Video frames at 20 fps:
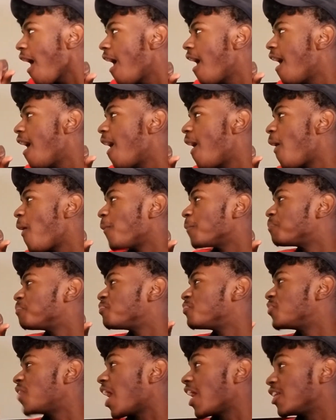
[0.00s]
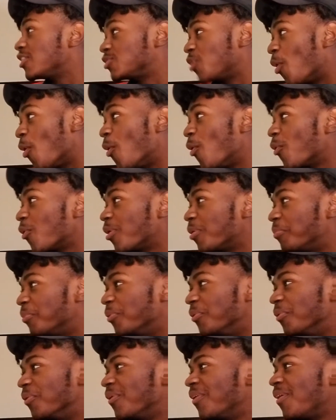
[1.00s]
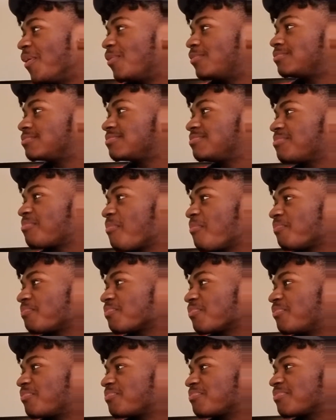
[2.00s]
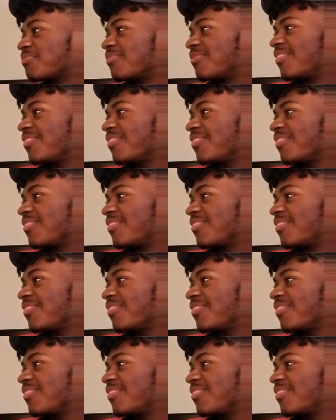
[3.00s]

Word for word: Oh no! That is horrible, bro. No,